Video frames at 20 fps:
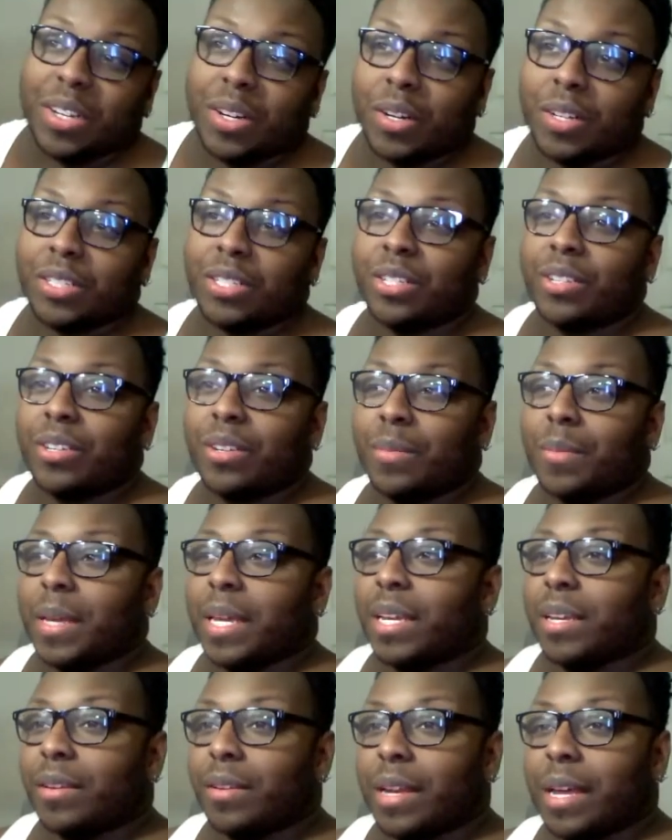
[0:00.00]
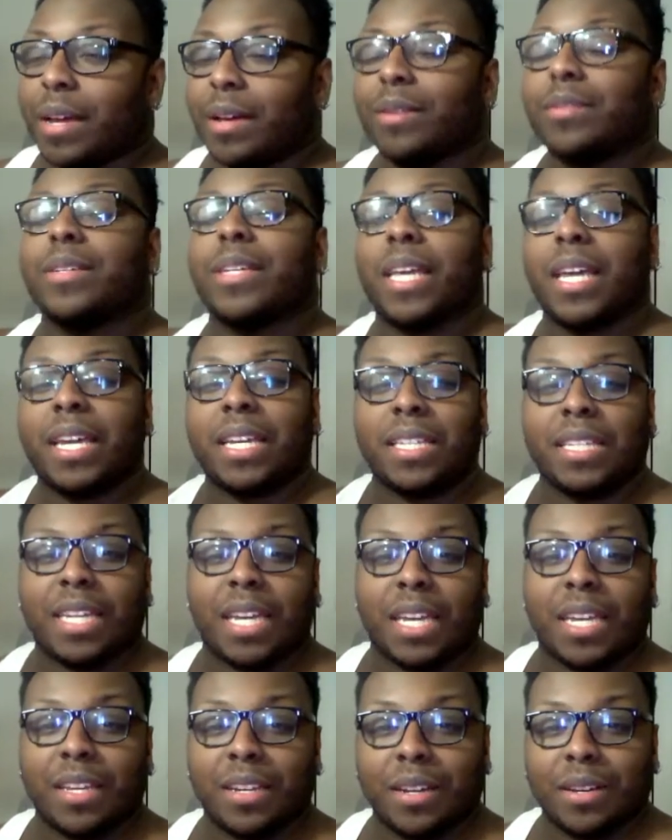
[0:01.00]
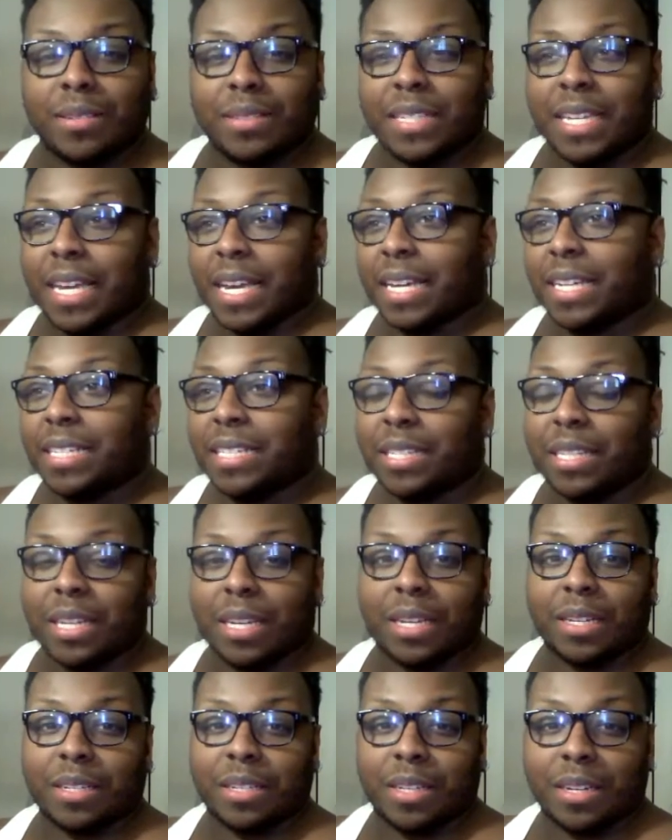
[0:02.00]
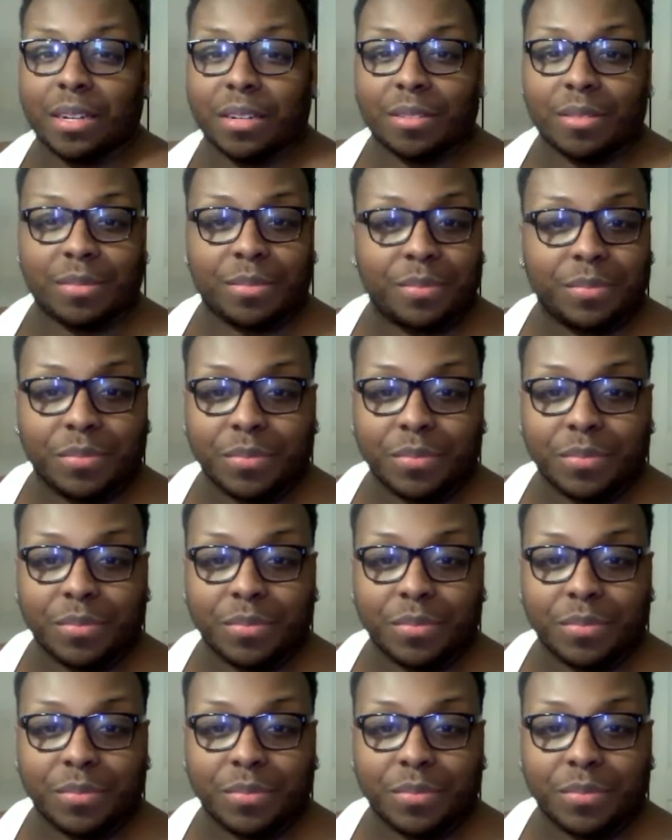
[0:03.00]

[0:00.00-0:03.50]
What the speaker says: Or do you mean, you know, kicked it? You know, text, you know,